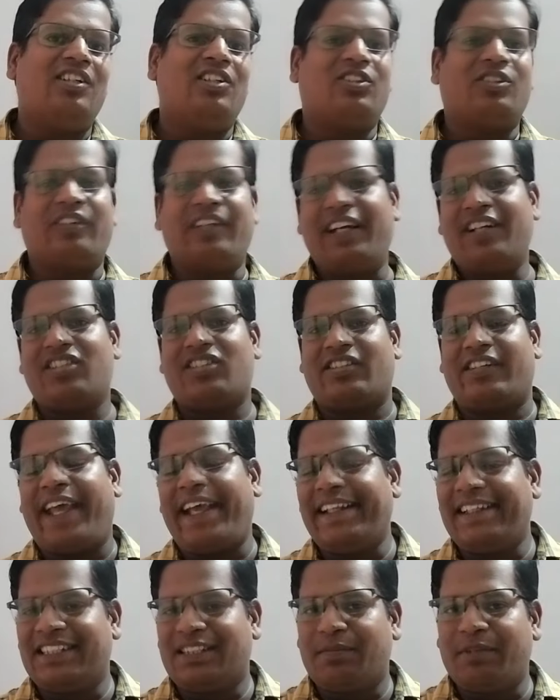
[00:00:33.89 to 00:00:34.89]
So let's
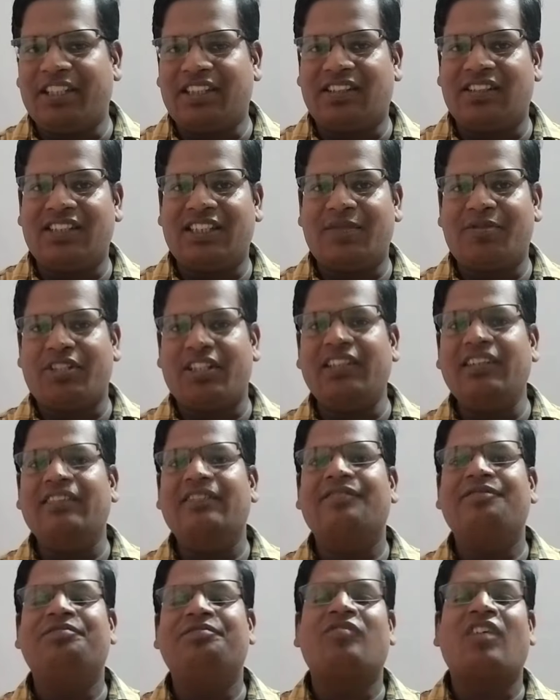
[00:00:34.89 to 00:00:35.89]
take this
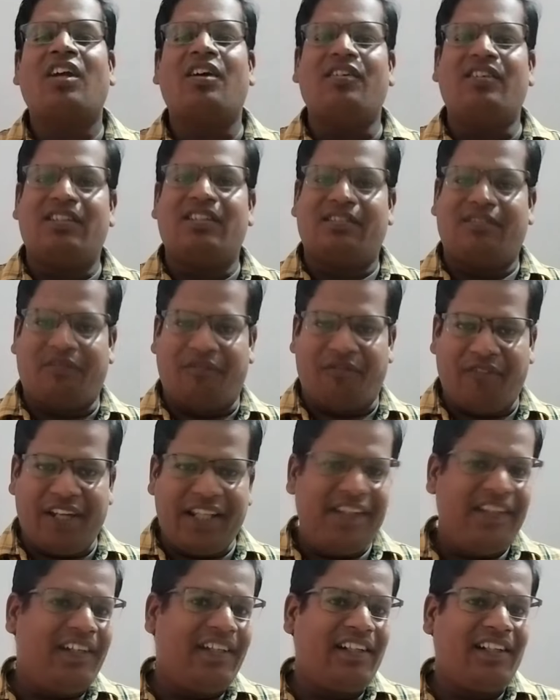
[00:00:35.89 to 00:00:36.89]
misconception
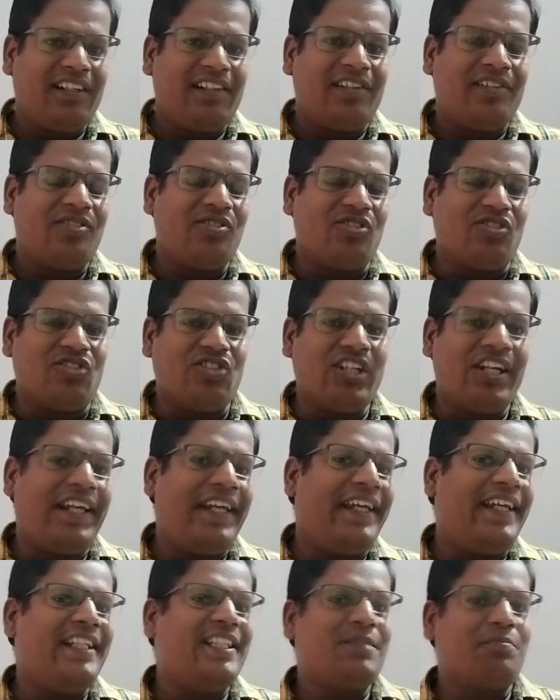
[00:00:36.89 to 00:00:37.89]
whether
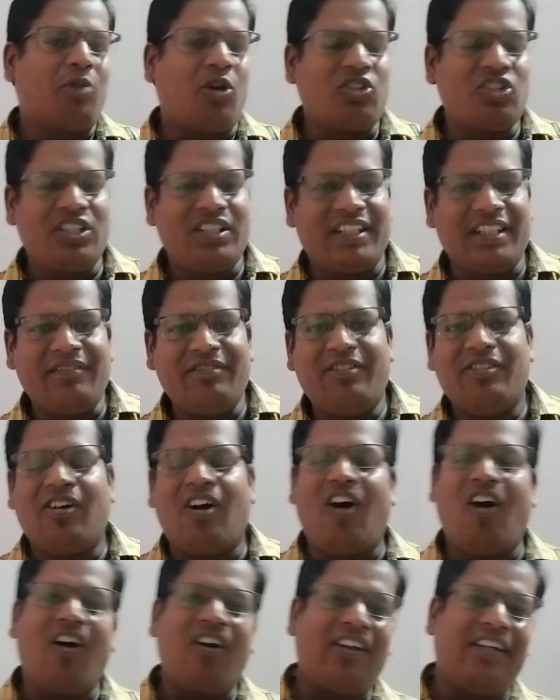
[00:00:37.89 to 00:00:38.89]
G is positive
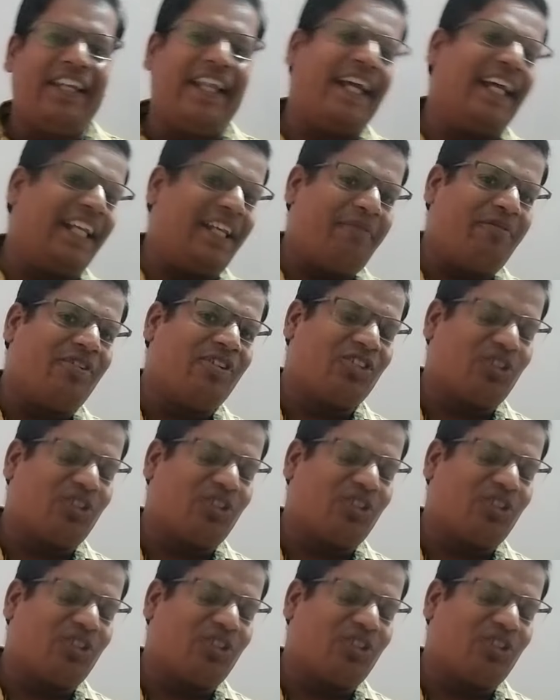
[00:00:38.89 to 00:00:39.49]
or negative.